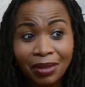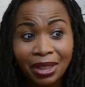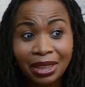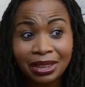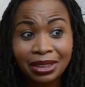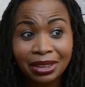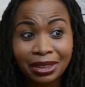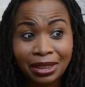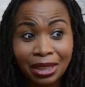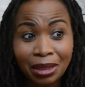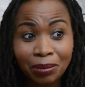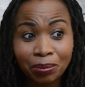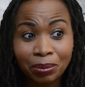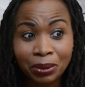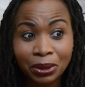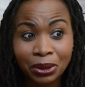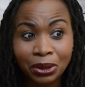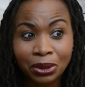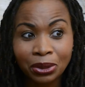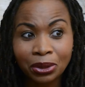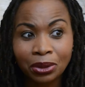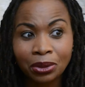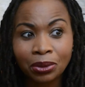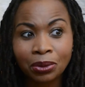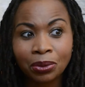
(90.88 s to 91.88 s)
Step
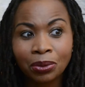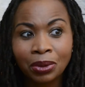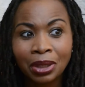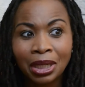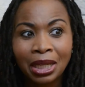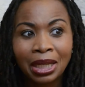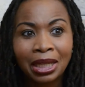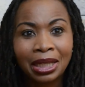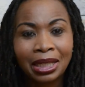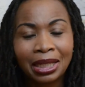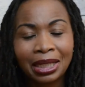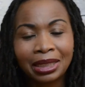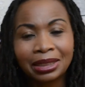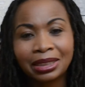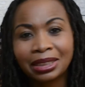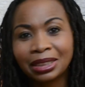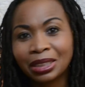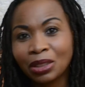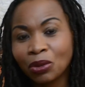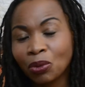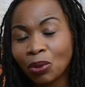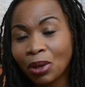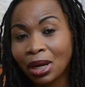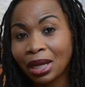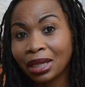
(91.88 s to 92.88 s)
two, let's
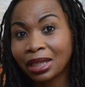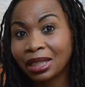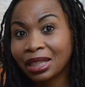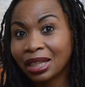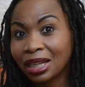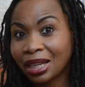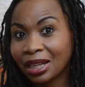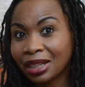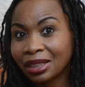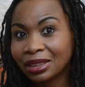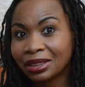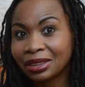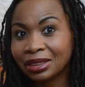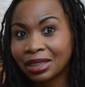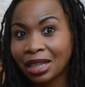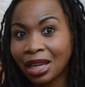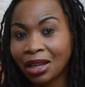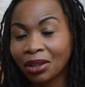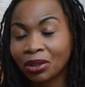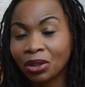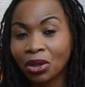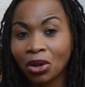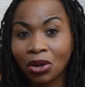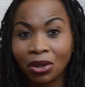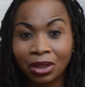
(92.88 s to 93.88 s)
see where I can cut
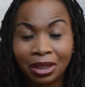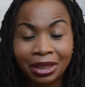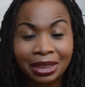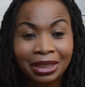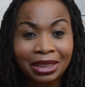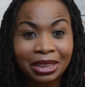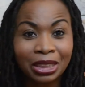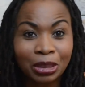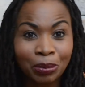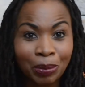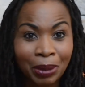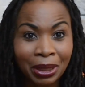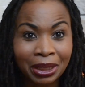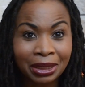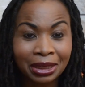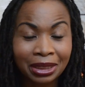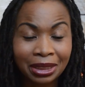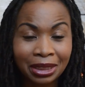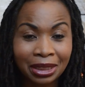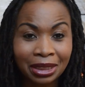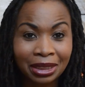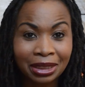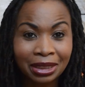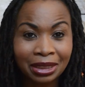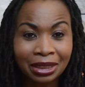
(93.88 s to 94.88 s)
down on
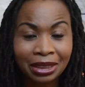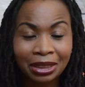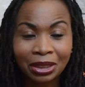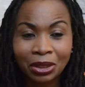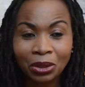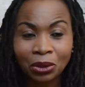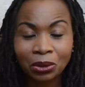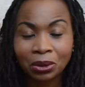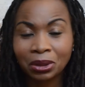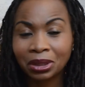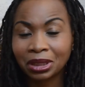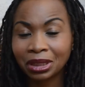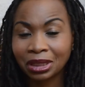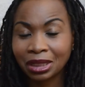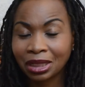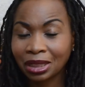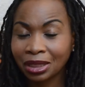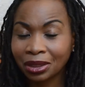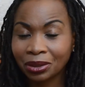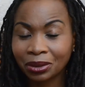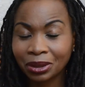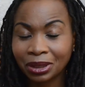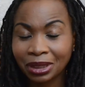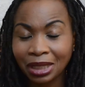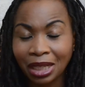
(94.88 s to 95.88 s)
expenses, just
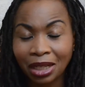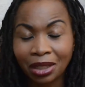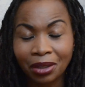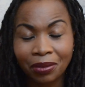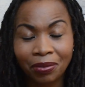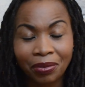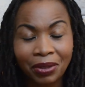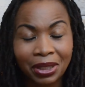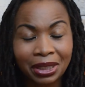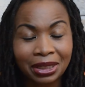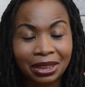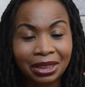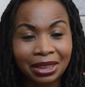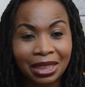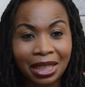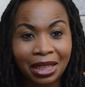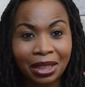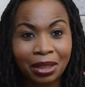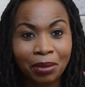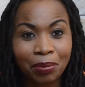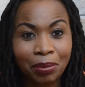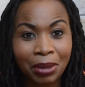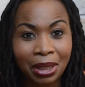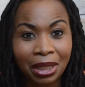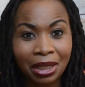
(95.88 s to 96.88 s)
little sacrifices
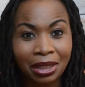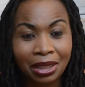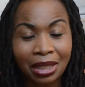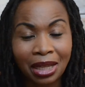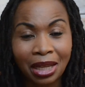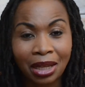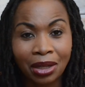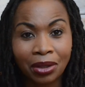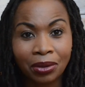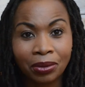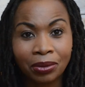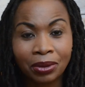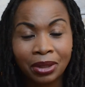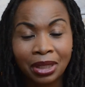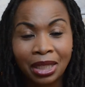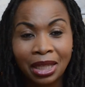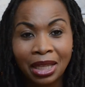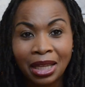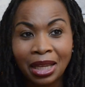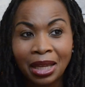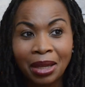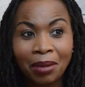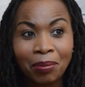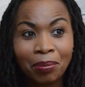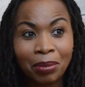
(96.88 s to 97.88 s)
I can make now.
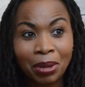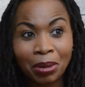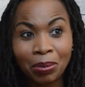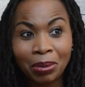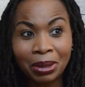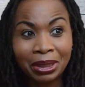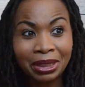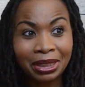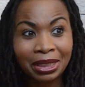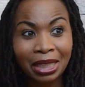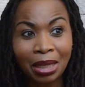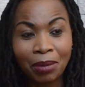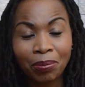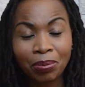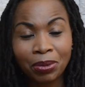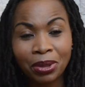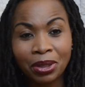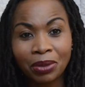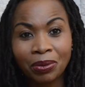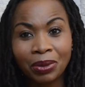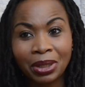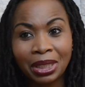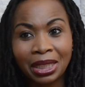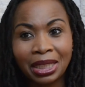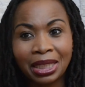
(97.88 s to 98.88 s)
Maybe step
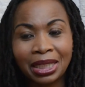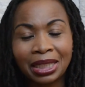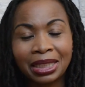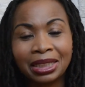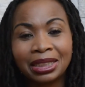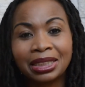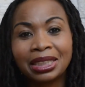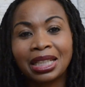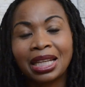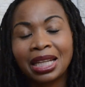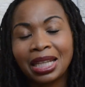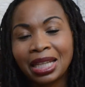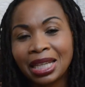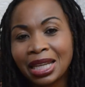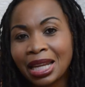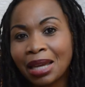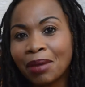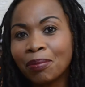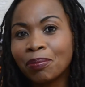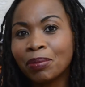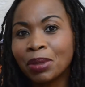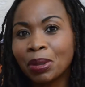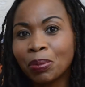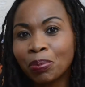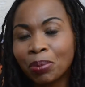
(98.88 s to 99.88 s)
three is,
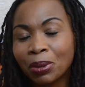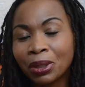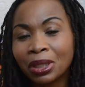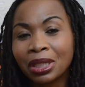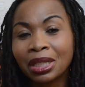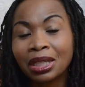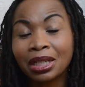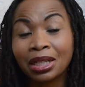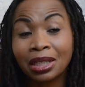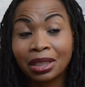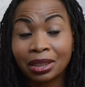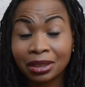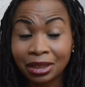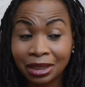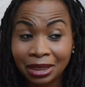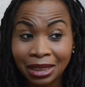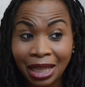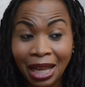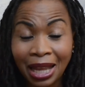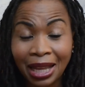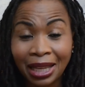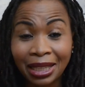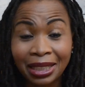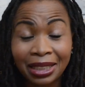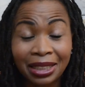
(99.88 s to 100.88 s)
let me put
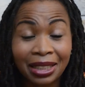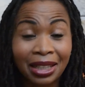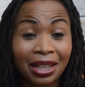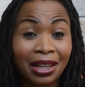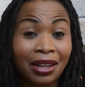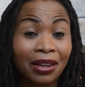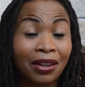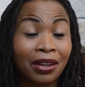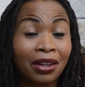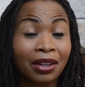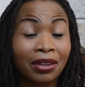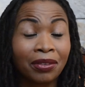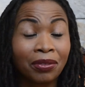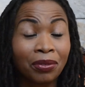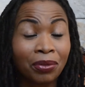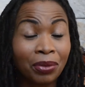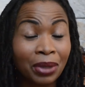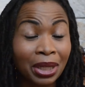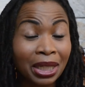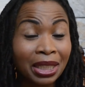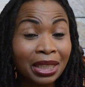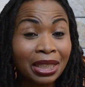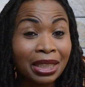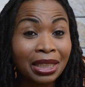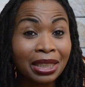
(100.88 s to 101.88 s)
aside a
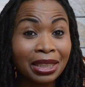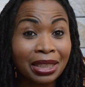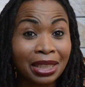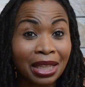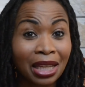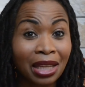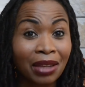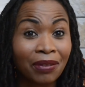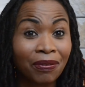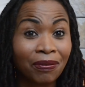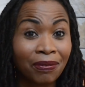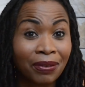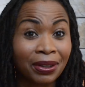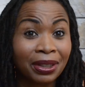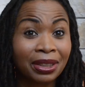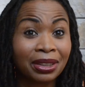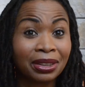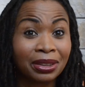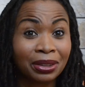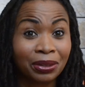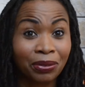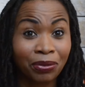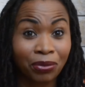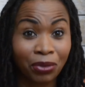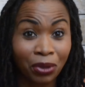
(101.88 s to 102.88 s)
rainy day
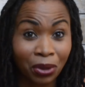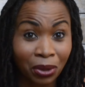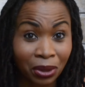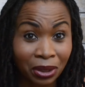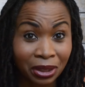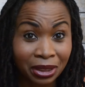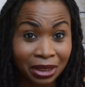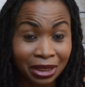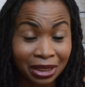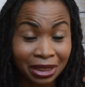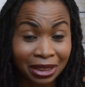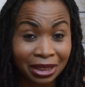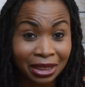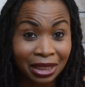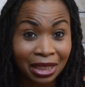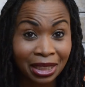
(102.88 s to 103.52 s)
fund first.